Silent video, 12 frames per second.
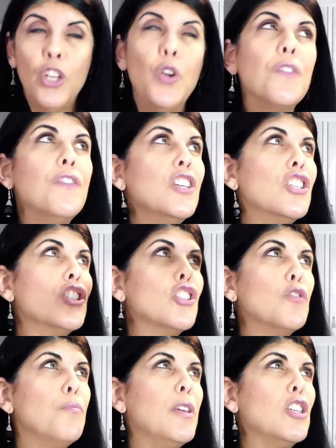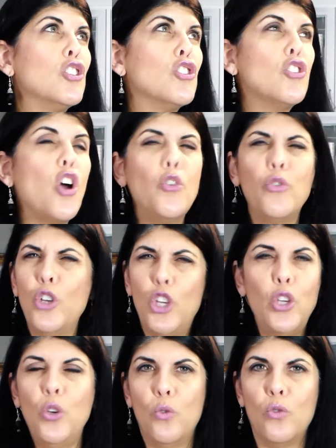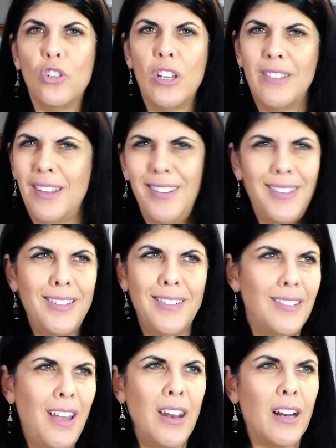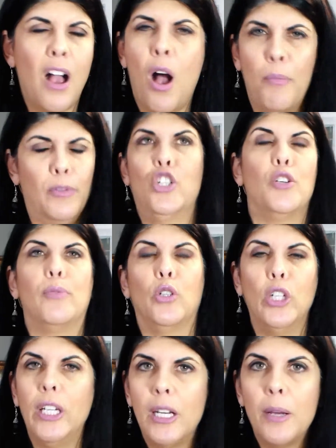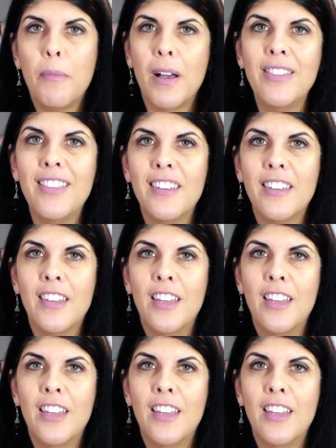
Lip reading: Your vision should be so huge that it's not accomplishable in a month.